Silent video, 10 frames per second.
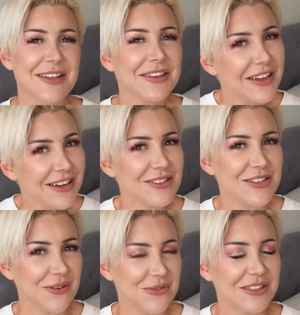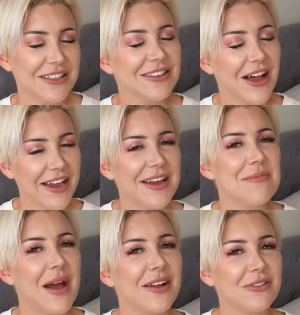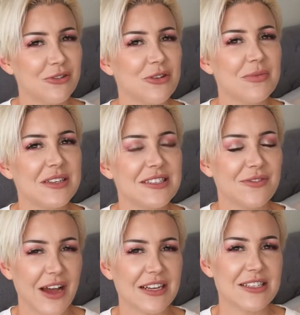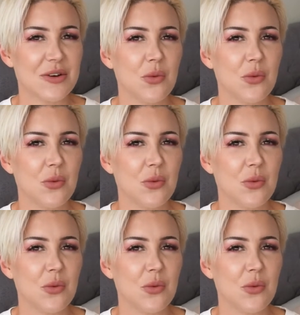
something else I really like about lube is the fact that